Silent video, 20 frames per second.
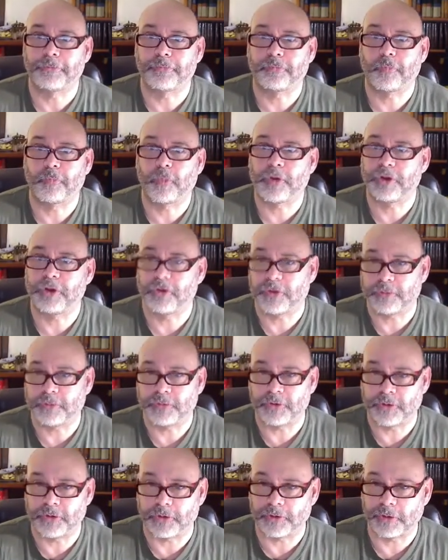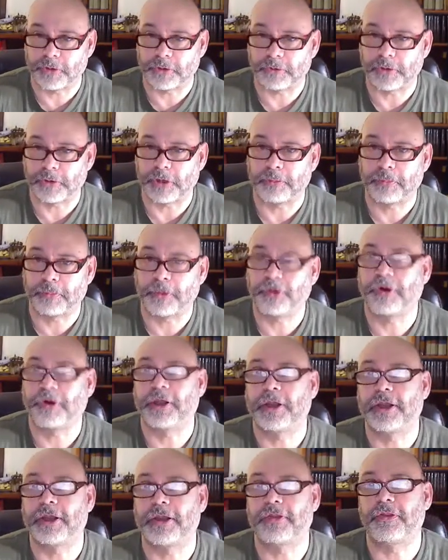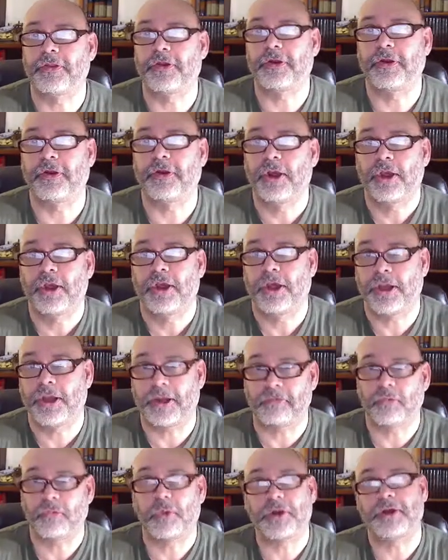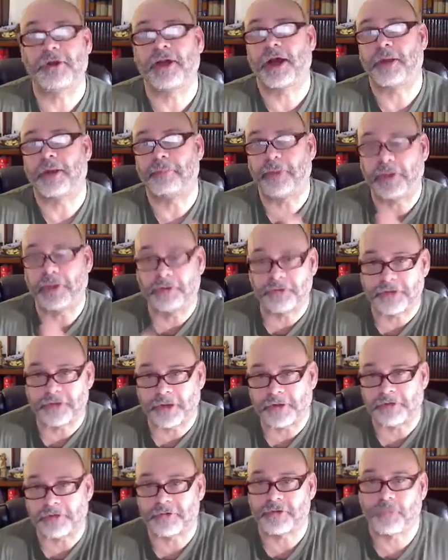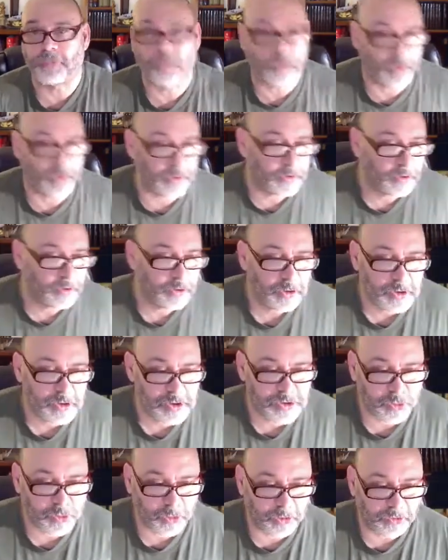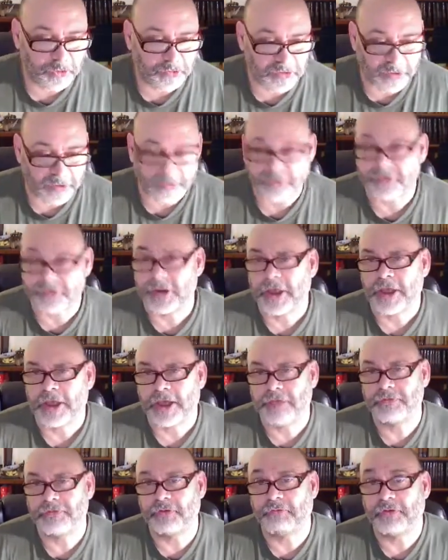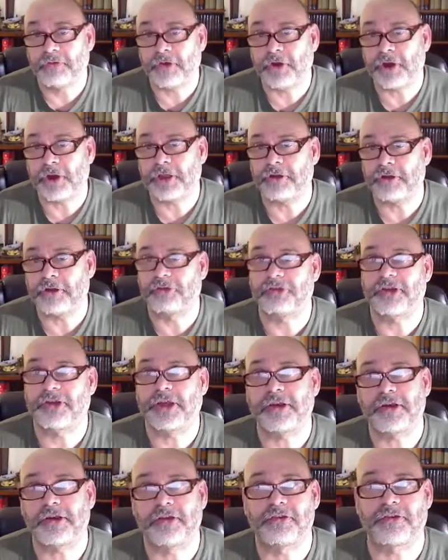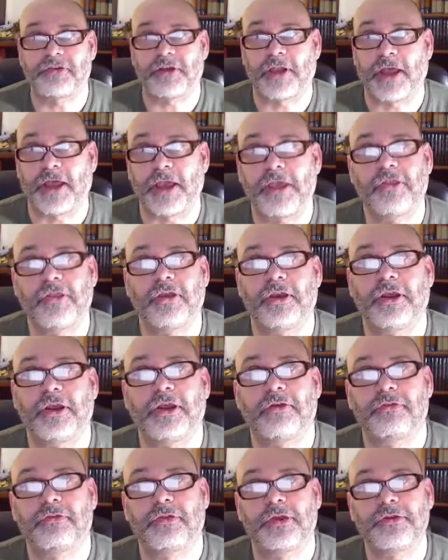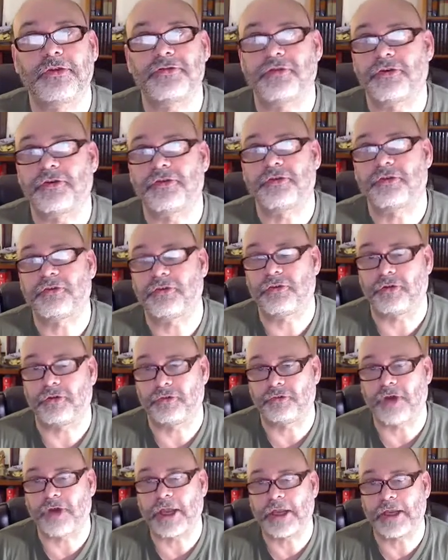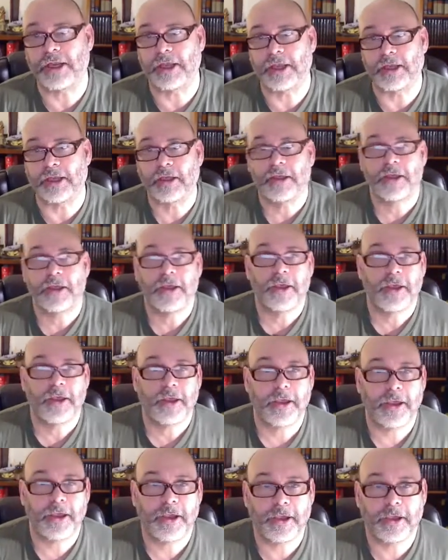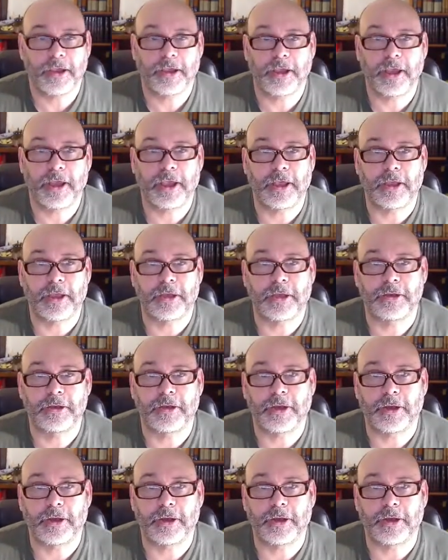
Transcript: when you could put a period in there and have one compound sentence and one shorter sentence. If you vary your sentence length, it gives interest to your writing and